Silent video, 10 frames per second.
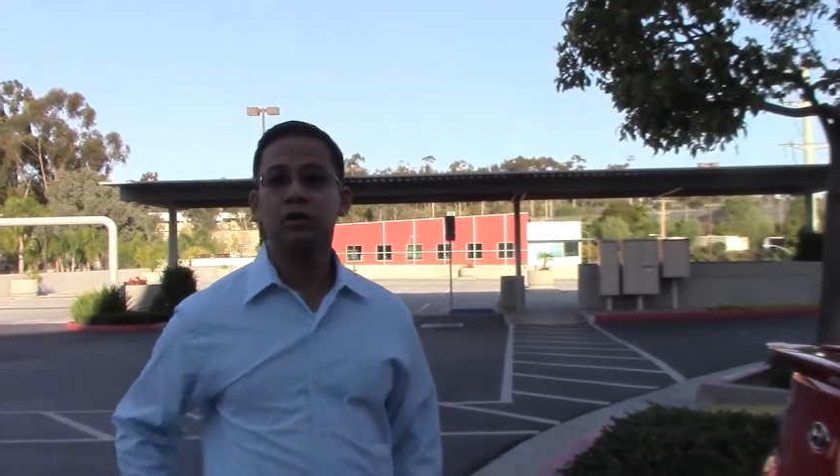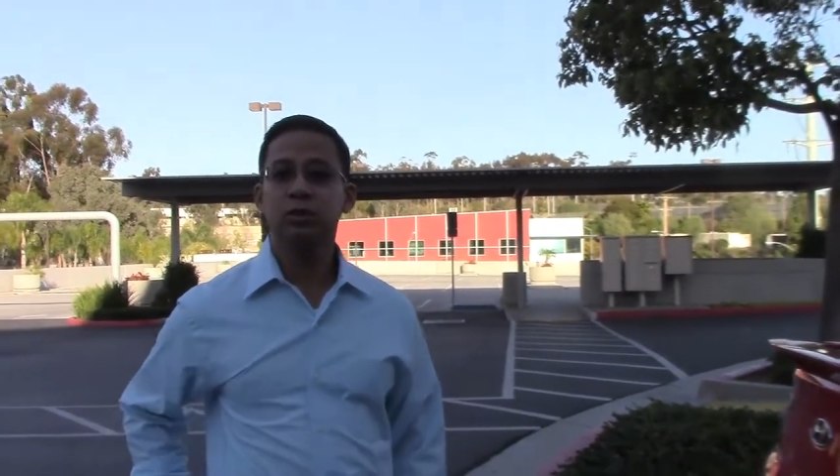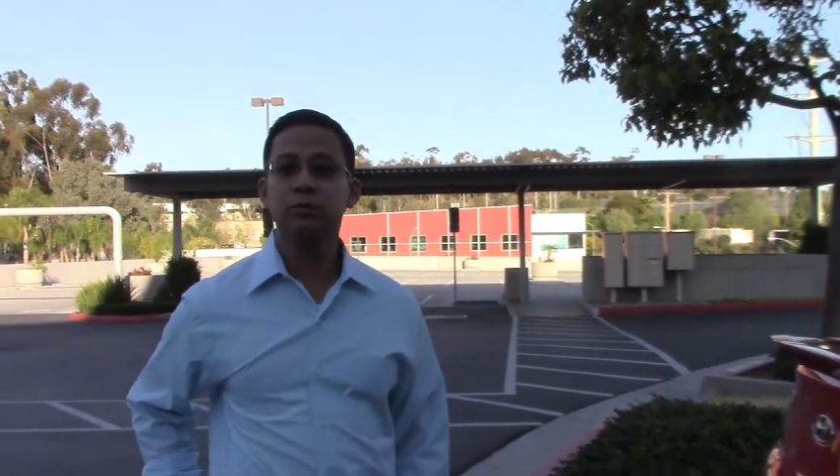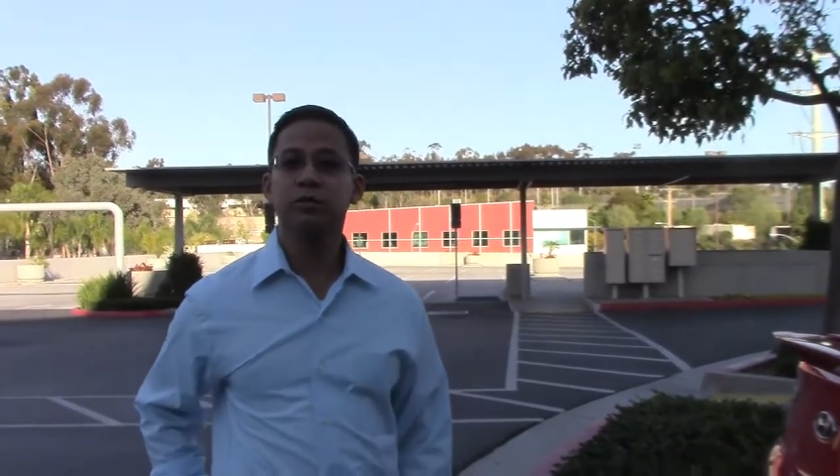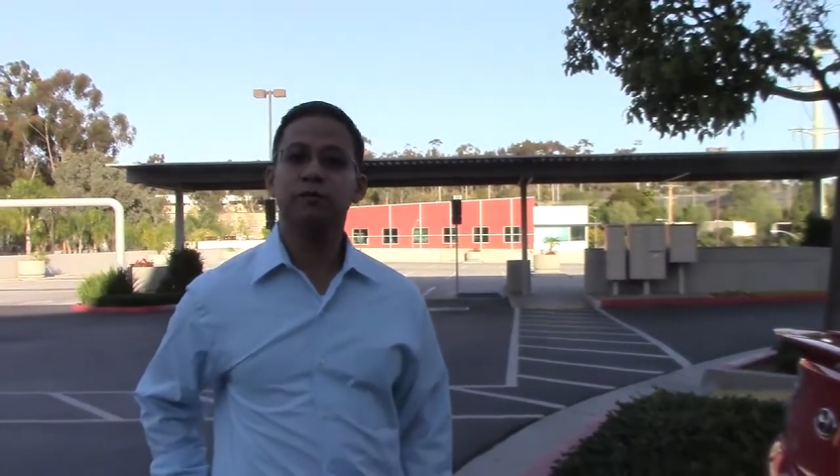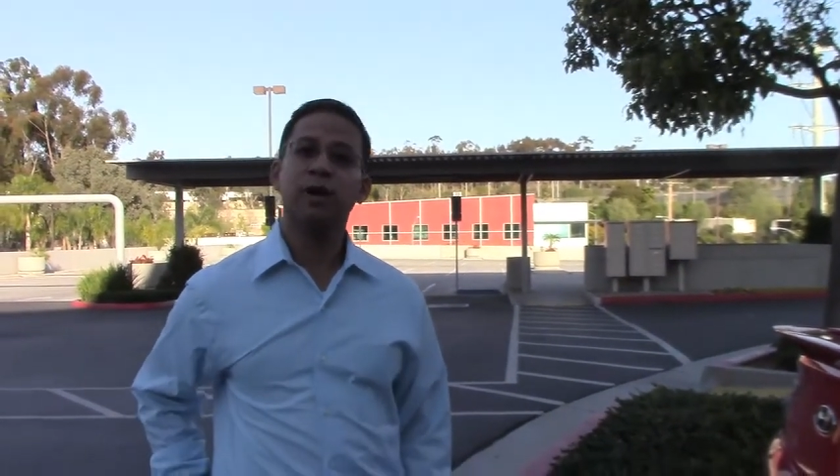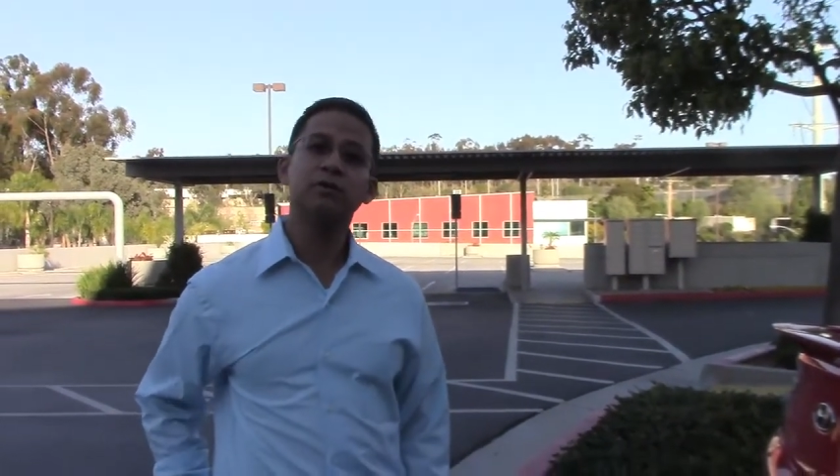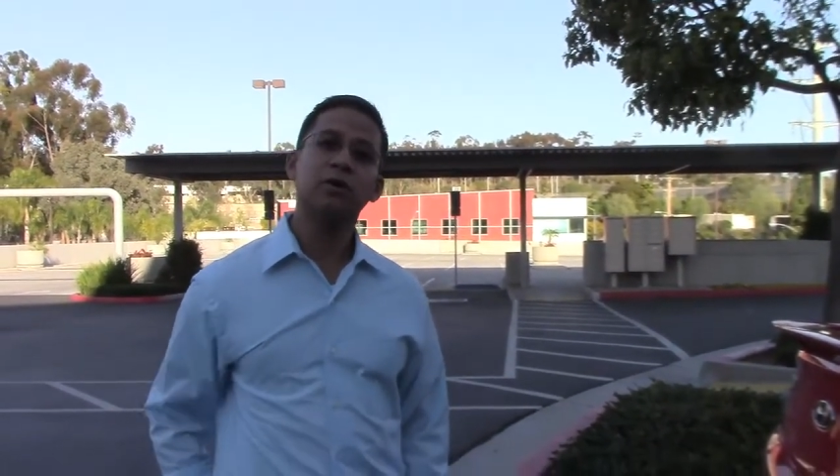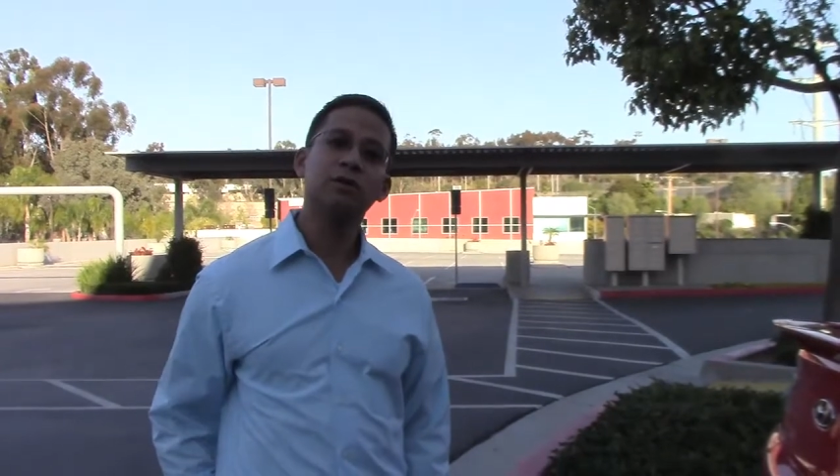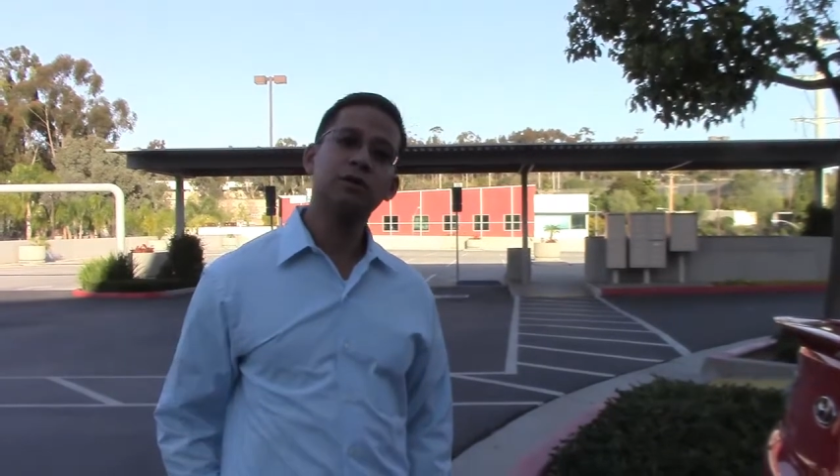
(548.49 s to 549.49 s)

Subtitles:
could be found on